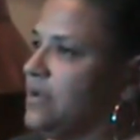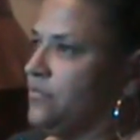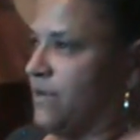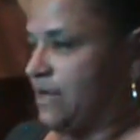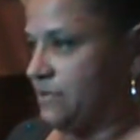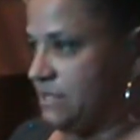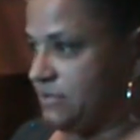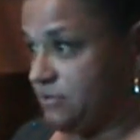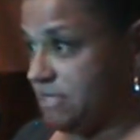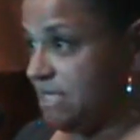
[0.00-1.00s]
When I was
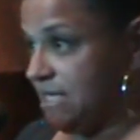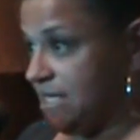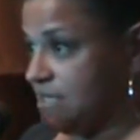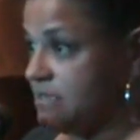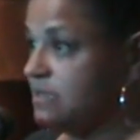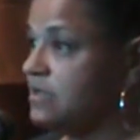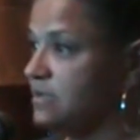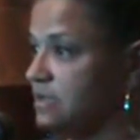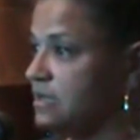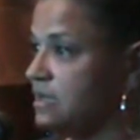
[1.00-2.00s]
13,
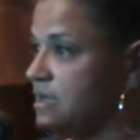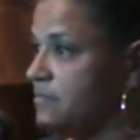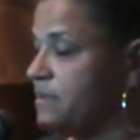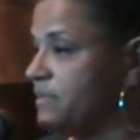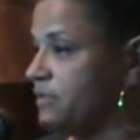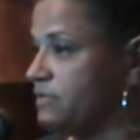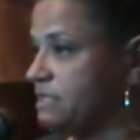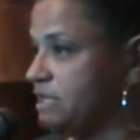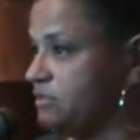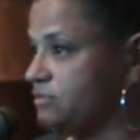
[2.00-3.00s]
my mother was
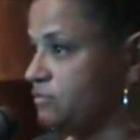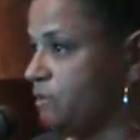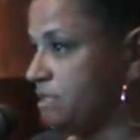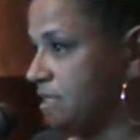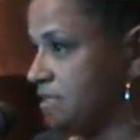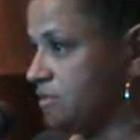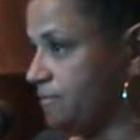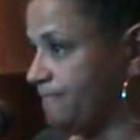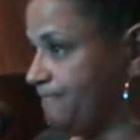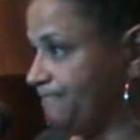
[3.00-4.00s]
diagnosed with breast cancer.
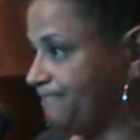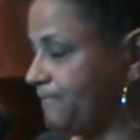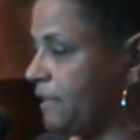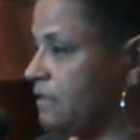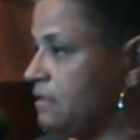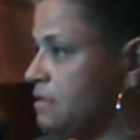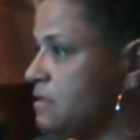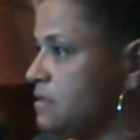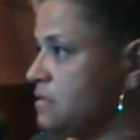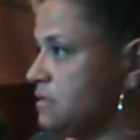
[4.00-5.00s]

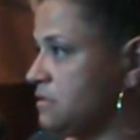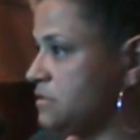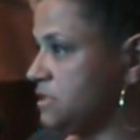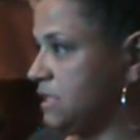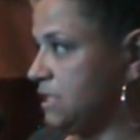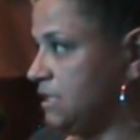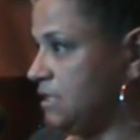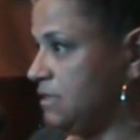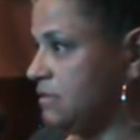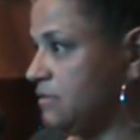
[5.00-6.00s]

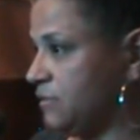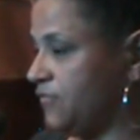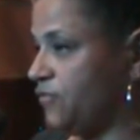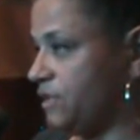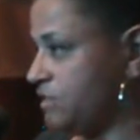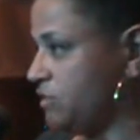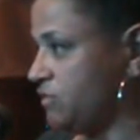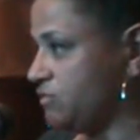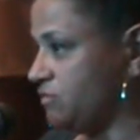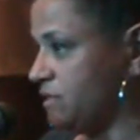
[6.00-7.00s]
She was 42
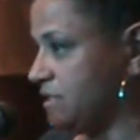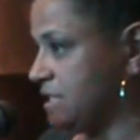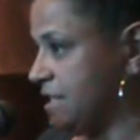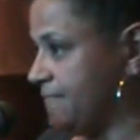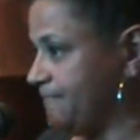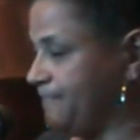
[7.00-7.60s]
years old at the time.